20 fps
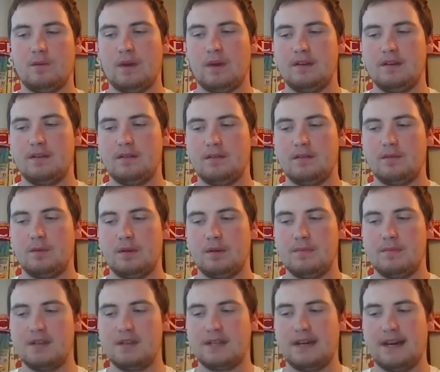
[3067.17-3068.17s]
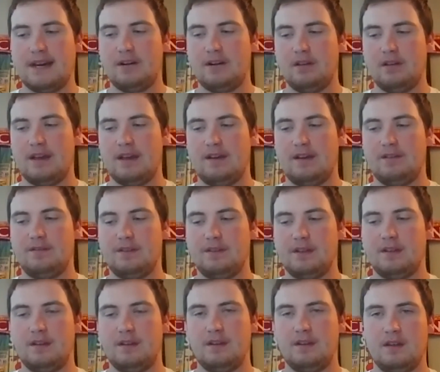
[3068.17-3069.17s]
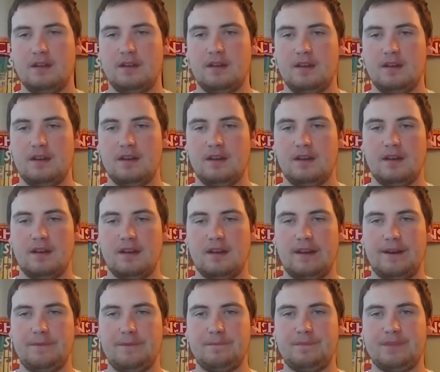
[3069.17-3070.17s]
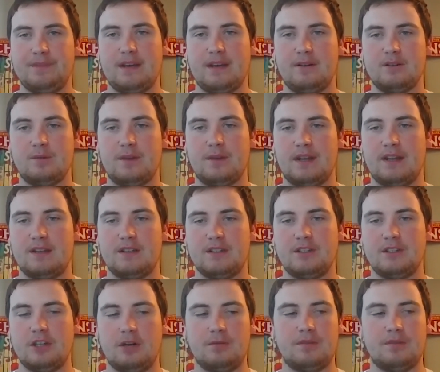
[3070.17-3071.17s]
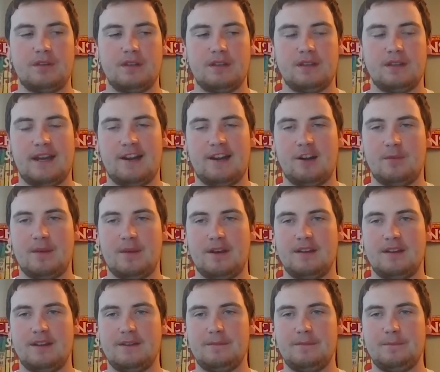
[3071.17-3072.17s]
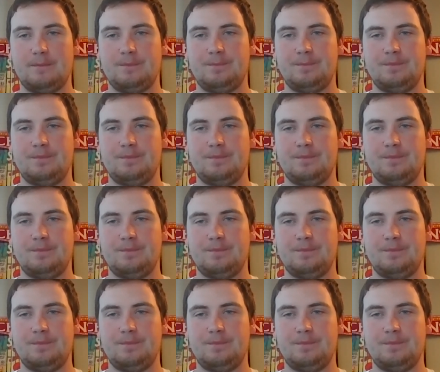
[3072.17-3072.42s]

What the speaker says: When Miss Kyra left, that was when I stopped caring about it.